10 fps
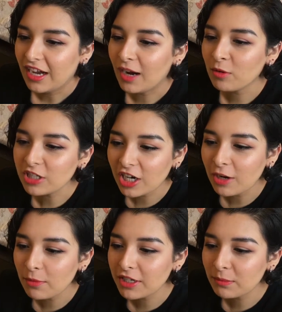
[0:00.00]
I wonder
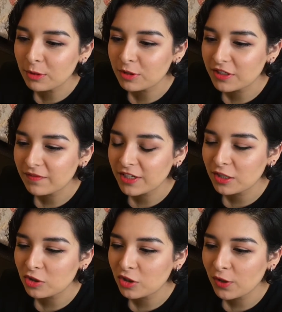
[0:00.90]
how many music
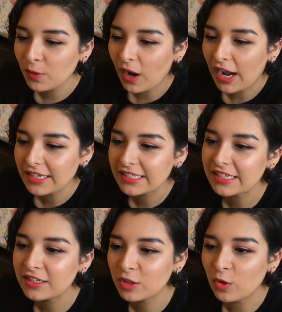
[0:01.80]
videos, though, I
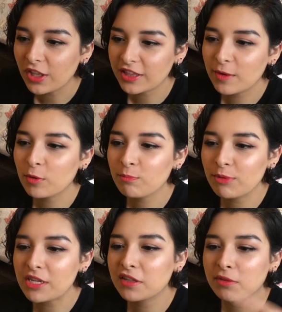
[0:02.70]
didn't know that they were
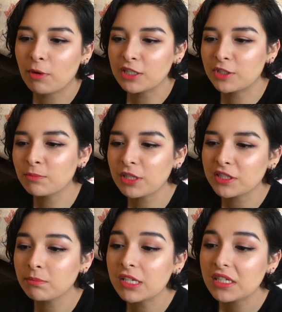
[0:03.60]
being sponsored by
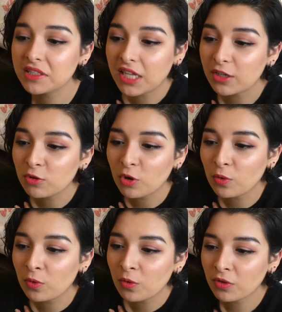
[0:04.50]
something because I don't
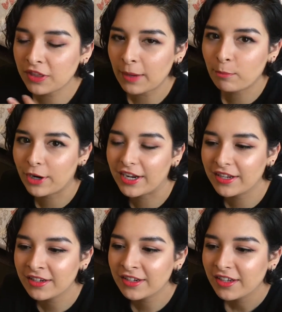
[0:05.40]
know that
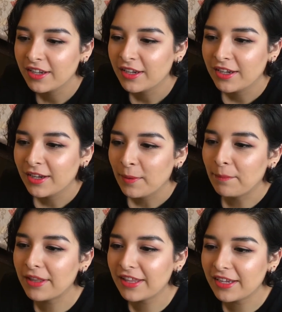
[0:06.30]
brand.
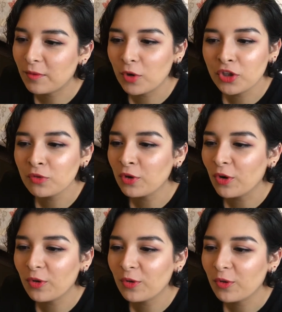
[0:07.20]
But, like, when you
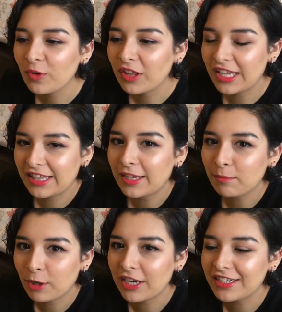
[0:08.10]
know, like,
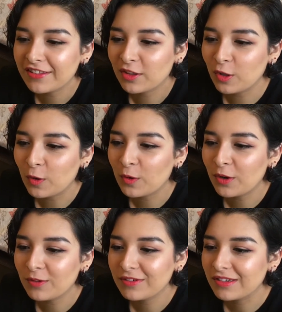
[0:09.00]
that brand and the
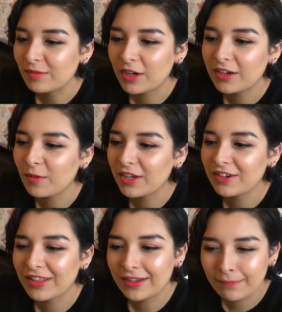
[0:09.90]
logo, right away
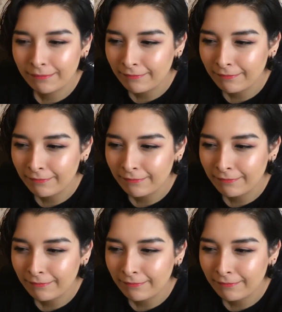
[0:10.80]
you're like...